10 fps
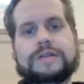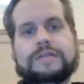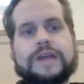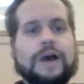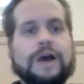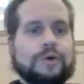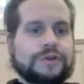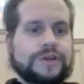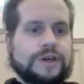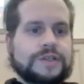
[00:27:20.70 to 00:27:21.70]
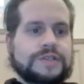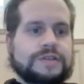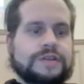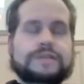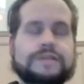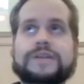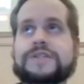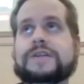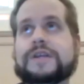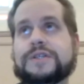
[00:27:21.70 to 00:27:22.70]
the Owl does that
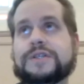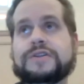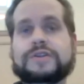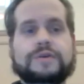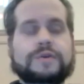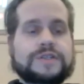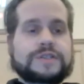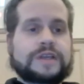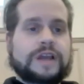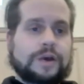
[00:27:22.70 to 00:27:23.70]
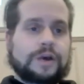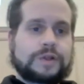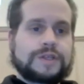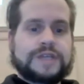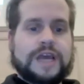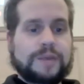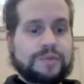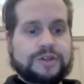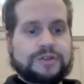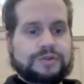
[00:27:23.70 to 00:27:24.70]
this doesn't do is the Owl is
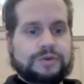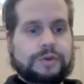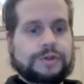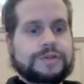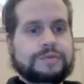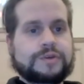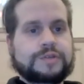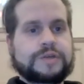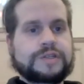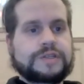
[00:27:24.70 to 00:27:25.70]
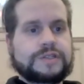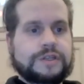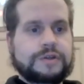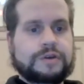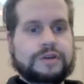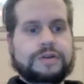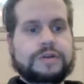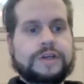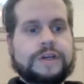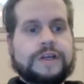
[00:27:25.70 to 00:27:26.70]
app controlled, which means that you can
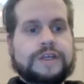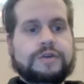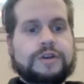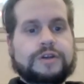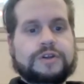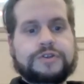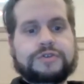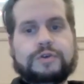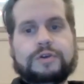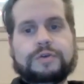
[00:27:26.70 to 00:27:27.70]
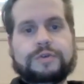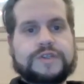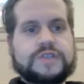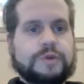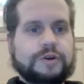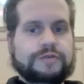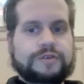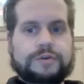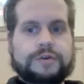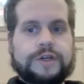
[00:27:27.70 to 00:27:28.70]
control it with a
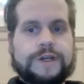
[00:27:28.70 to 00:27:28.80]
smartphone.